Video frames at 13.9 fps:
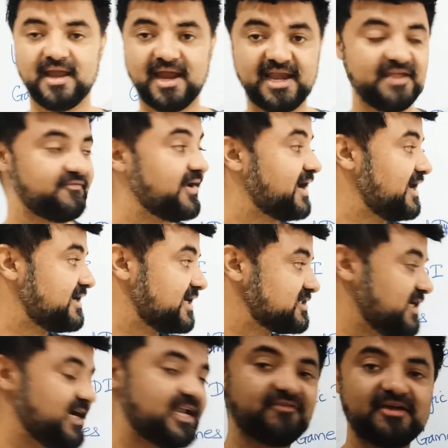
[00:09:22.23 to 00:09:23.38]
And if I can touch
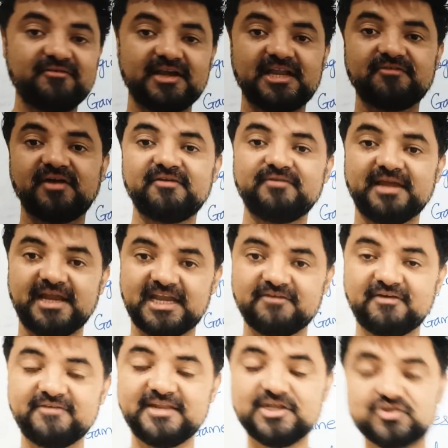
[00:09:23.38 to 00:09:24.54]
85
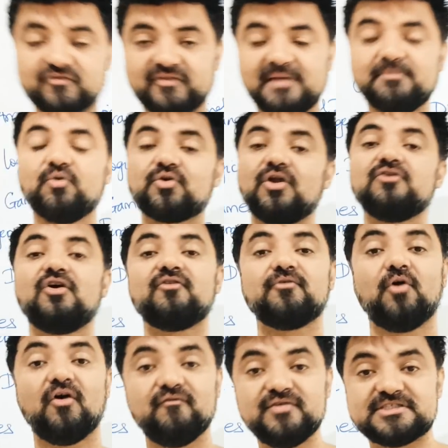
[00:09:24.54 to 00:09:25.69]
in each of them, overall you
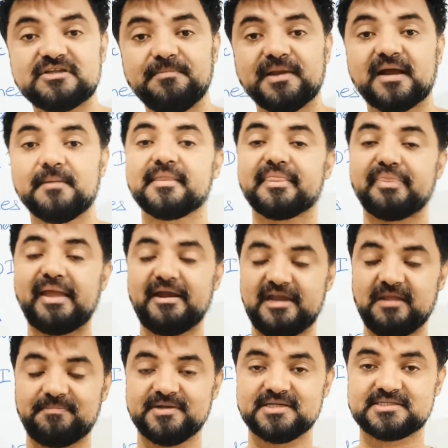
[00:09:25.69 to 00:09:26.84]
obviously become
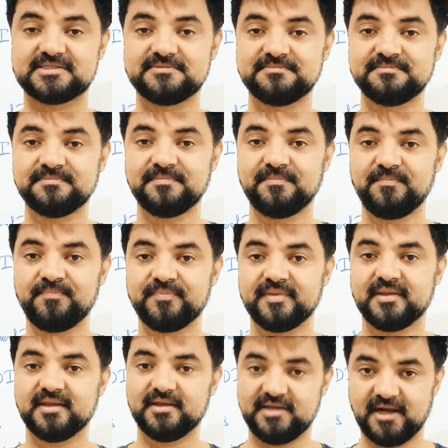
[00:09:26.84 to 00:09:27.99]
90 plus.
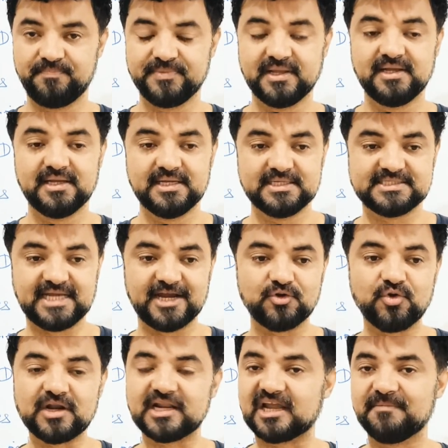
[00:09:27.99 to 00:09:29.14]
Yeah. See, I
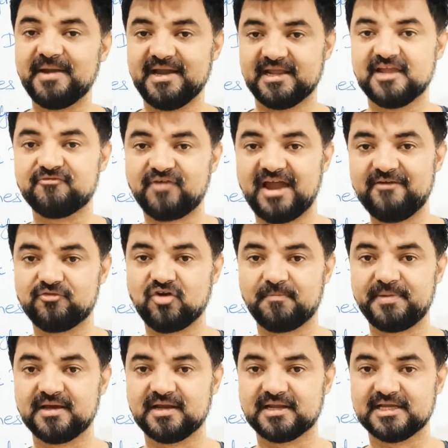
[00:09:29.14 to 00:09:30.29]
don't recommend ki 5
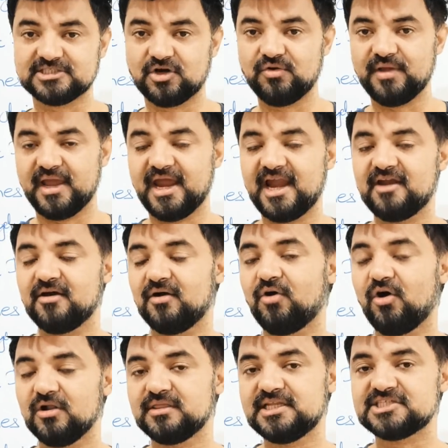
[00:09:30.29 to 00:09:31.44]
topic karke jao and
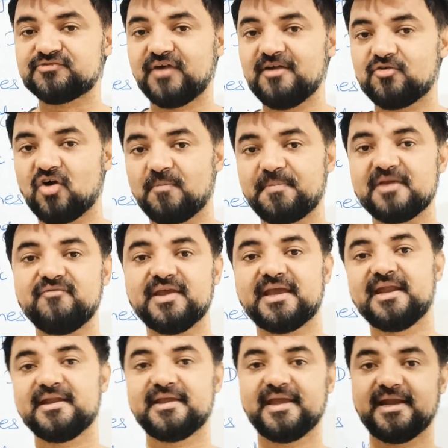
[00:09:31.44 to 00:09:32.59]
on these 5 topic we
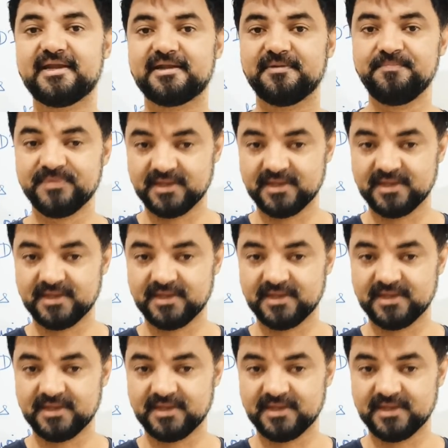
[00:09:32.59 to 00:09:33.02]
can get